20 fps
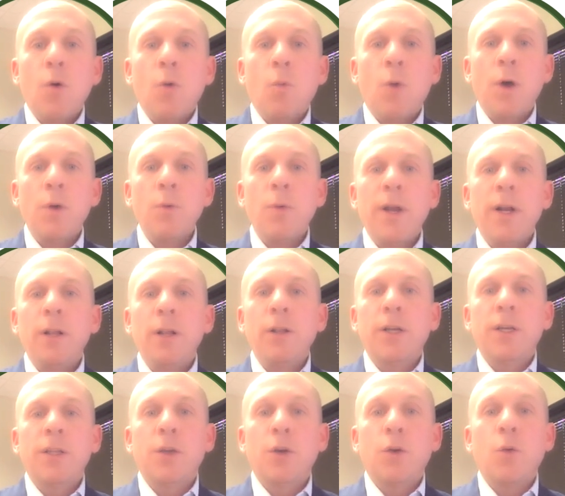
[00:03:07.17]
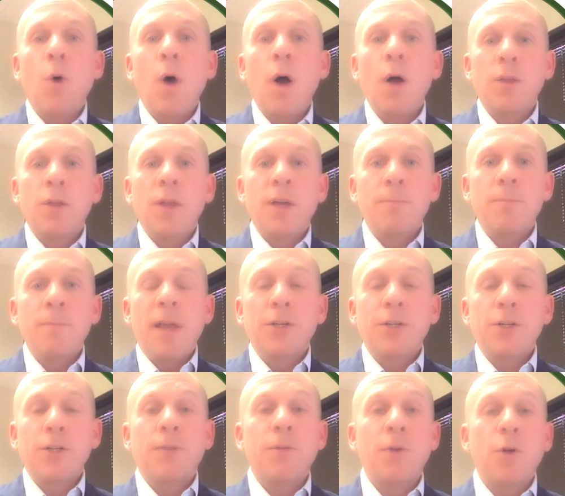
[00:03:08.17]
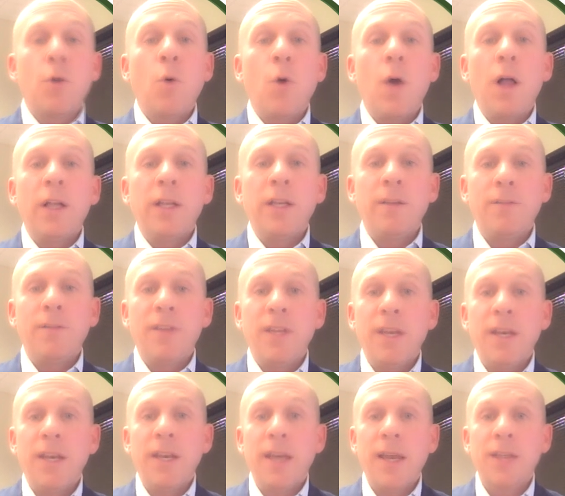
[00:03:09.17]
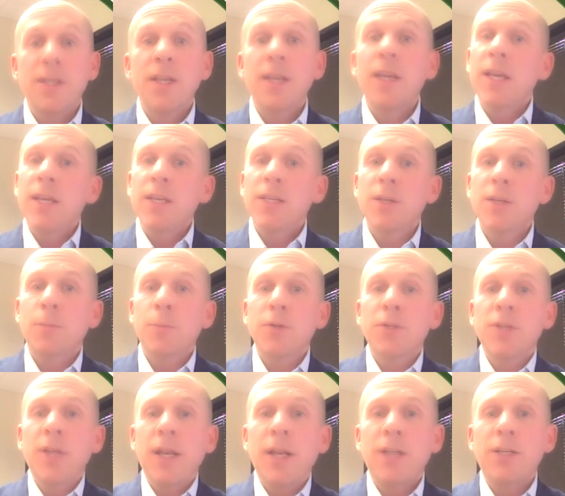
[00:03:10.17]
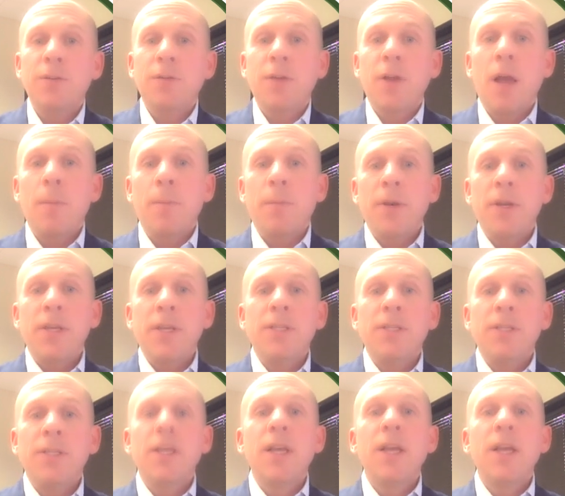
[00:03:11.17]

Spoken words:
One way to look at the measure of the quality of the index is the percentage of companies